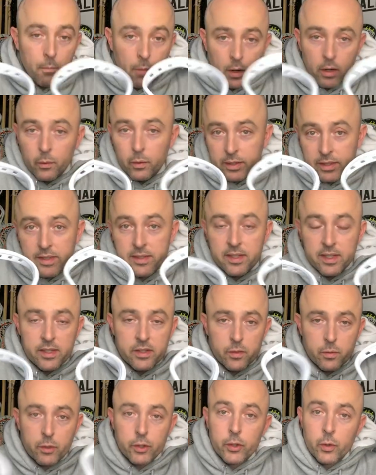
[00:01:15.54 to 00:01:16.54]
part of what this
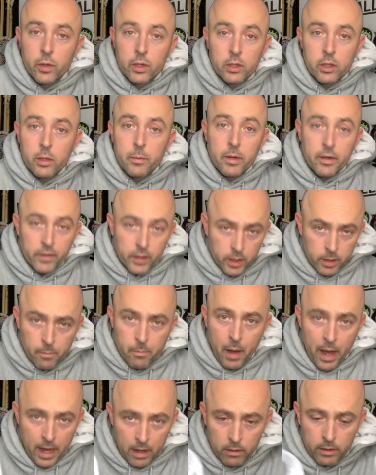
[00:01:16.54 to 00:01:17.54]
is we're doing a little bit of a
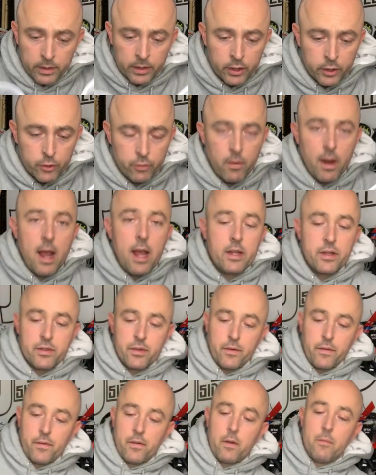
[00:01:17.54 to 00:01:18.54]
compare and
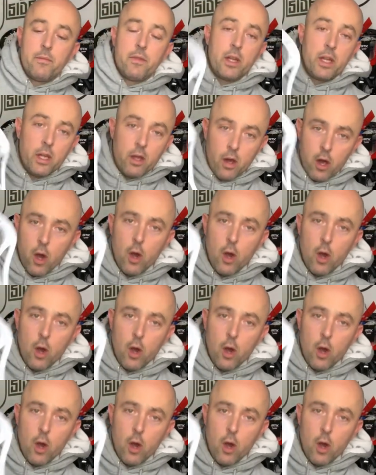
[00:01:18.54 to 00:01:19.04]
contrast from the